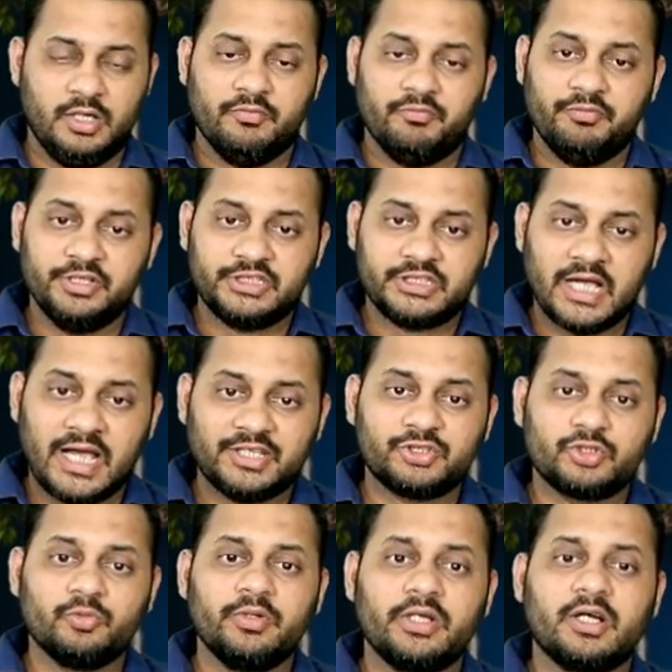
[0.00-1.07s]
which has
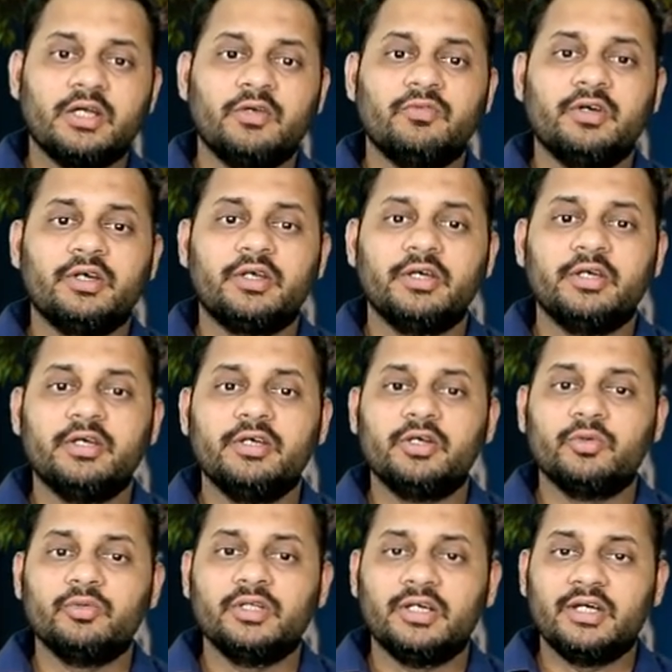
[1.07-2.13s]
to be converted
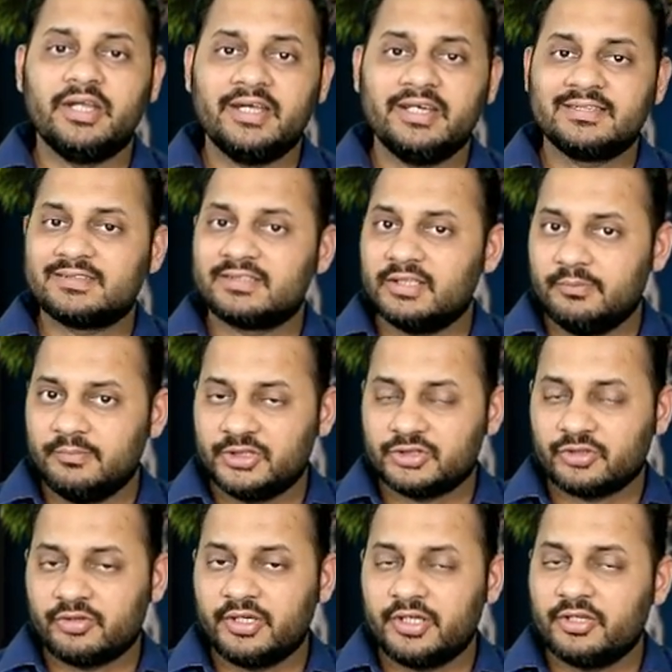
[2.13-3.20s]
into the days till
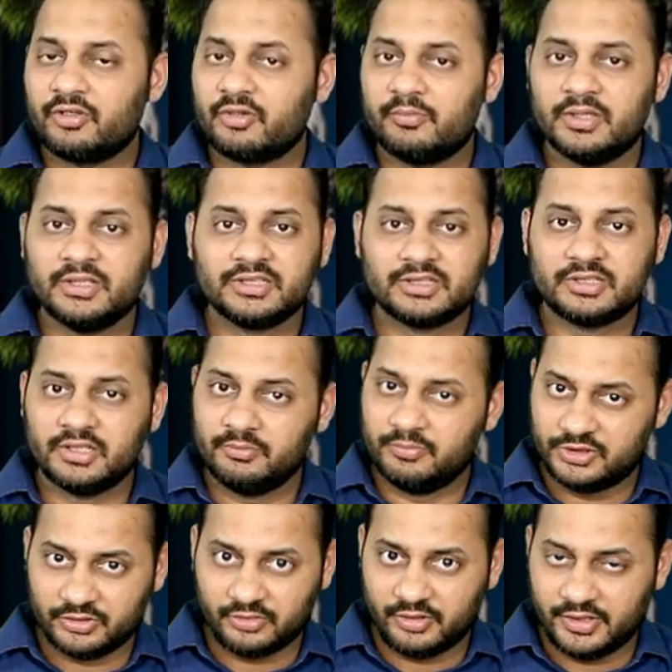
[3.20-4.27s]
maturity or months till
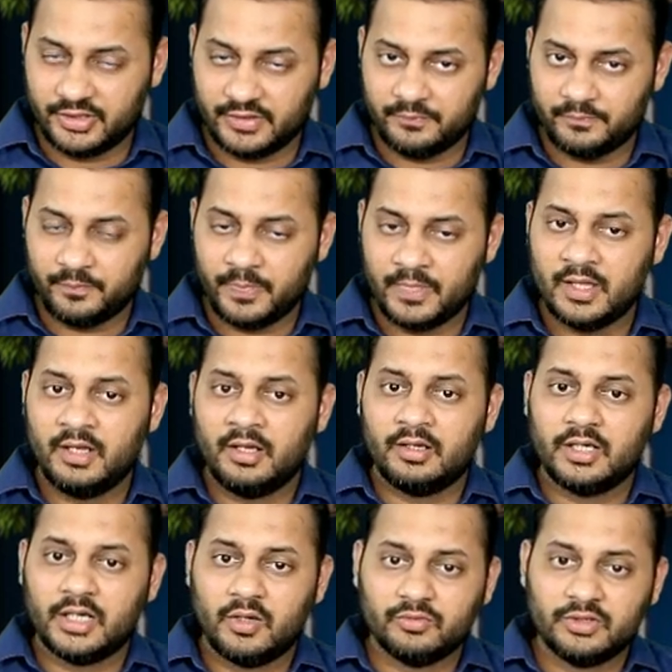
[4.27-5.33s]
maturity.
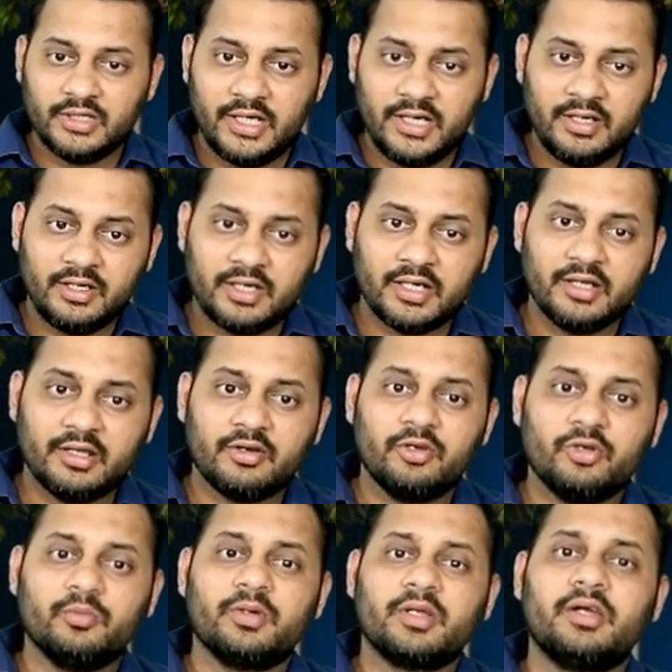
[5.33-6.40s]
Now the entire
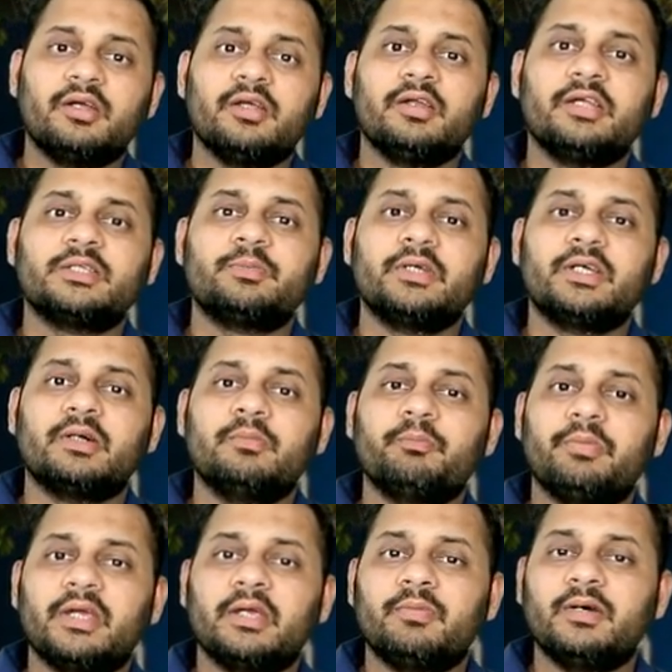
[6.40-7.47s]
numerator is become
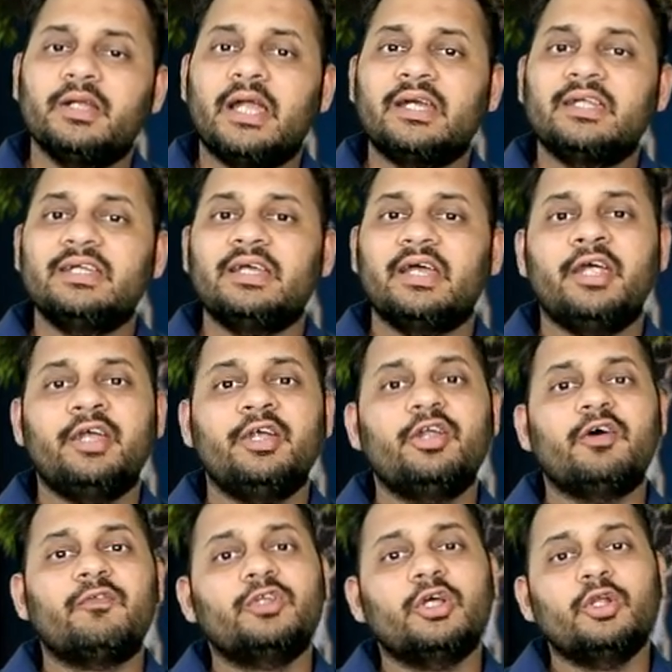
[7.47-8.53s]
payable at the end
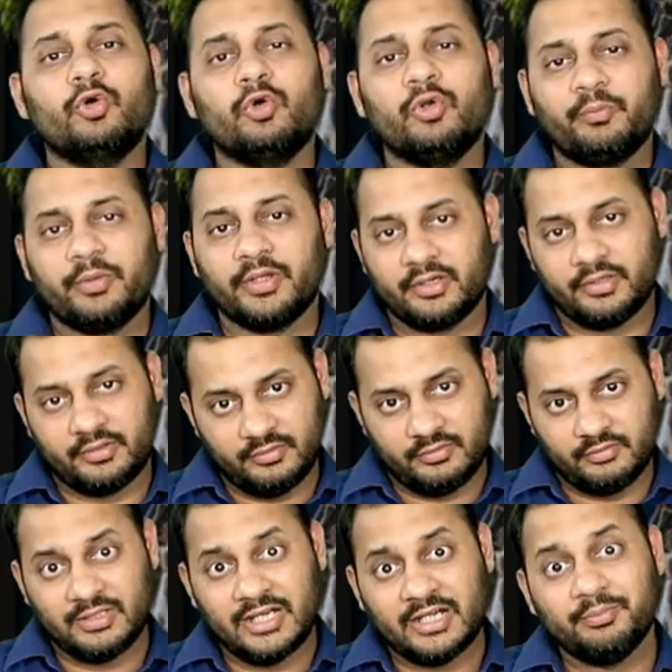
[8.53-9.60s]
of the loan period.
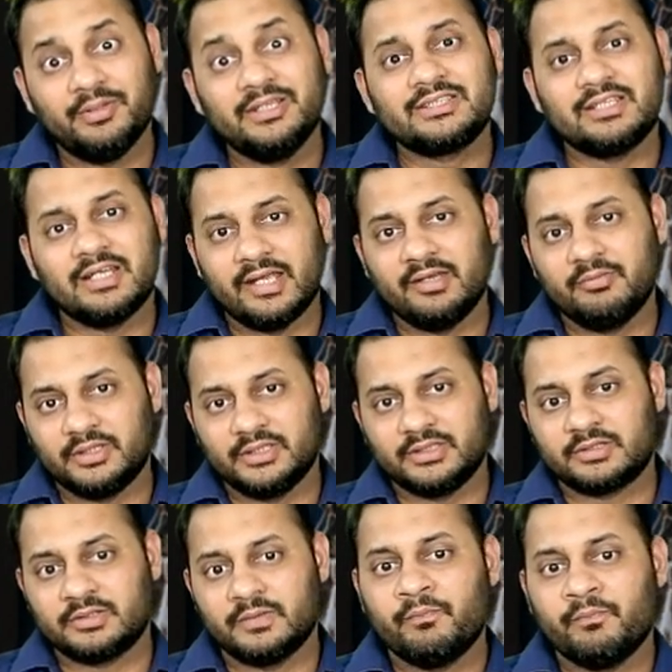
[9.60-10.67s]
That means 9 months.